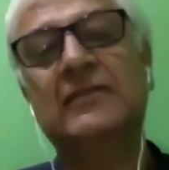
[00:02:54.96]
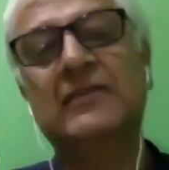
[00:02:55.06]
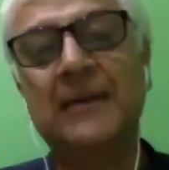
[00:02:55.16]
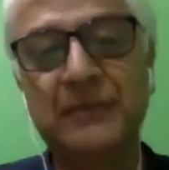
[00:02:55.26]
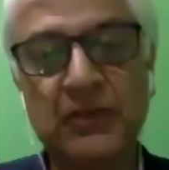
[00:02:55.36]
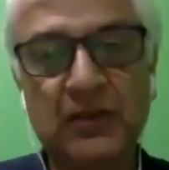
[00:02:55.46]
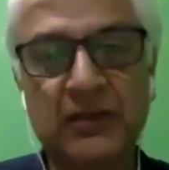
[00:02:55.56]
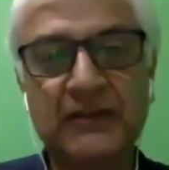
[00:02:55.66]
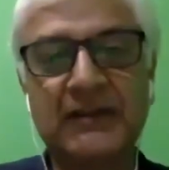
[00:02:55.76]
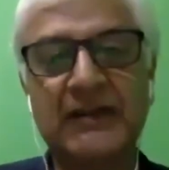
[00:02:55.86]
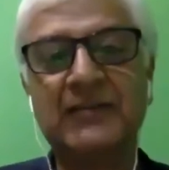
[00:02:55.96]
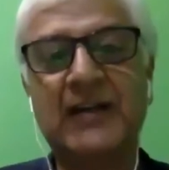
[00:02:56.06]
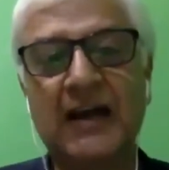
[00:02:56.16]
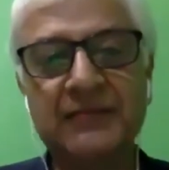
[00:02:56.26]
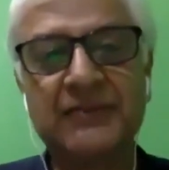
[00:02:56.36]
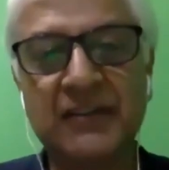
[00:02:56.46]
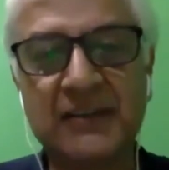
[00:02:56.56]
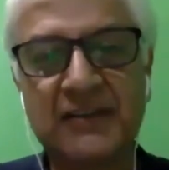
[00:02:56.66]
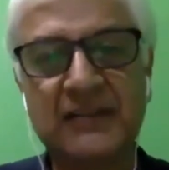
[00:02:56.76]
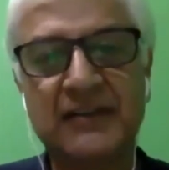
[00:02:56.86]
kept on even
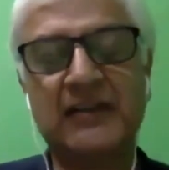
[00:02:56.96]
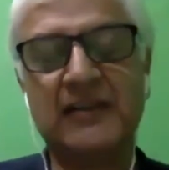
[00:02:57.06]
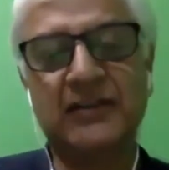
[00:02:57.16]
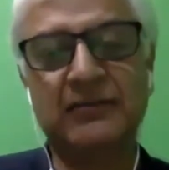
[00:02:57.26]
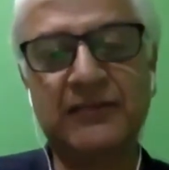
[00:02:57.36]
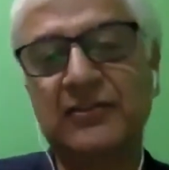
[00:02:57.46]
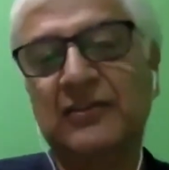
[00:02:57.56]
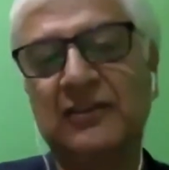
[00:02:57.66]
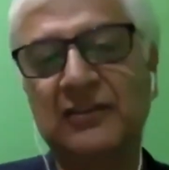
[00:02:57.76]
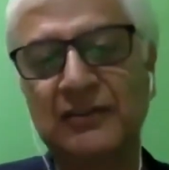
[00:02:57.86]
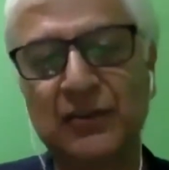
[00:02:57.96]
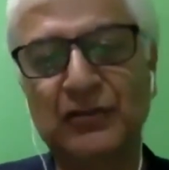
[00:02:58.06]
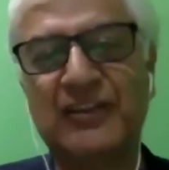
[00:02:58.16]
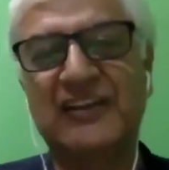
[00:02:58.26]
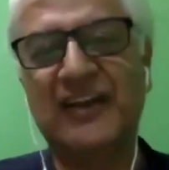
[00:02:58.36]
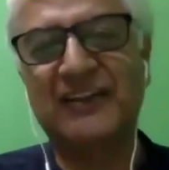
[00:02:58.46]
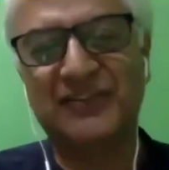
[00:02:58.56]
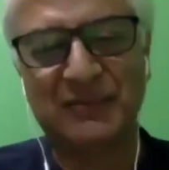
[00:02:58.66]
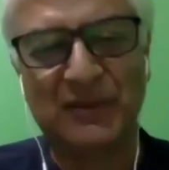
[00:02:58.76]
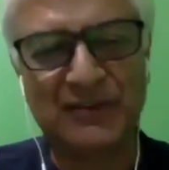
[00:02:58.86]
after the official closing date of
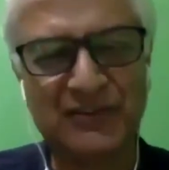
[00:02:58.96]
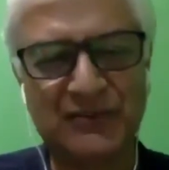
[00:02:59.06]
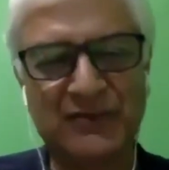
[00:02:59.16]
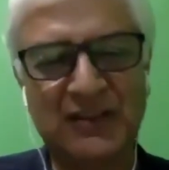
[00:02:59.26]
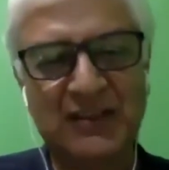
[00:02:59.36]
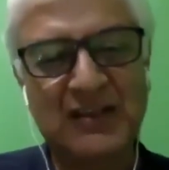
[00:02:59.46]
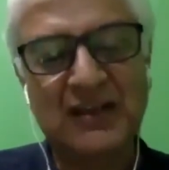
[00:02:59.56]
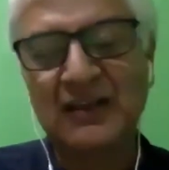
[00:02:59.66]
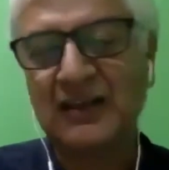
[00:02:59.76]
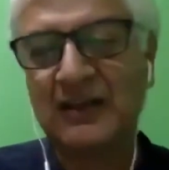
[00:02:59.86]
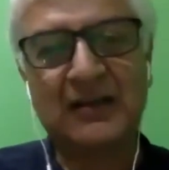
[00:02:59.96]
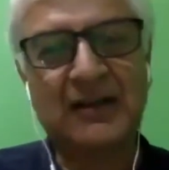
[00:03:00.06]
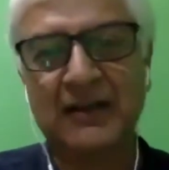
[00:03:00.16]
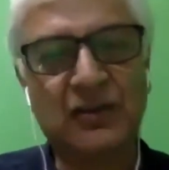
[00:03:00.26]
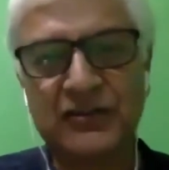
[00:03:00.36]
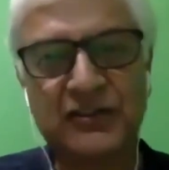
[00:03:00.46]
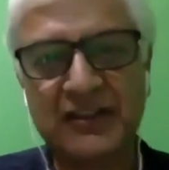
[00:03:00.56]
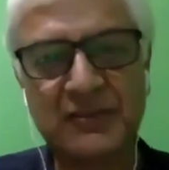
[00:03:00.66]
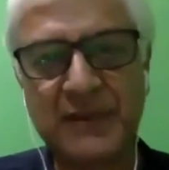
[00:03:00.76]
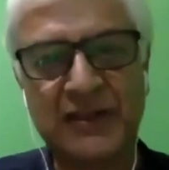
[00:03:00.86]
the monsoon, causing
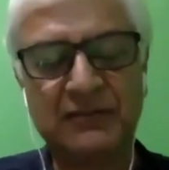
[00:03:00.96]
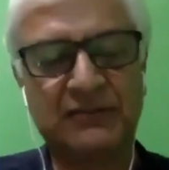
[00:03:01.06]
these major